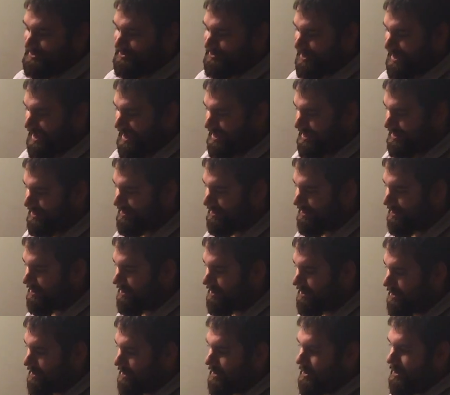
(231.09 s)
located.
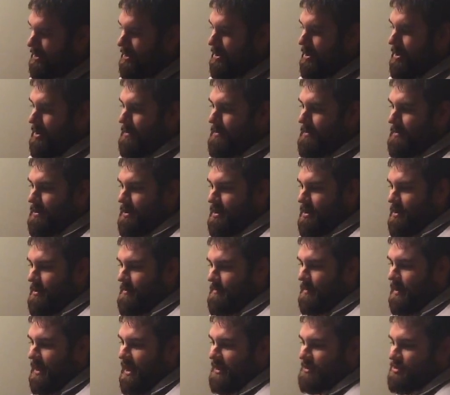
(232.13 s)

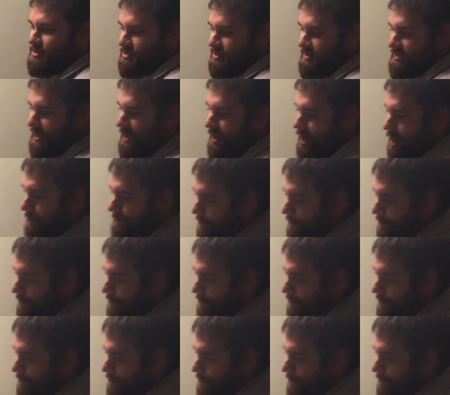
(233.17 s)
But as you'll see here,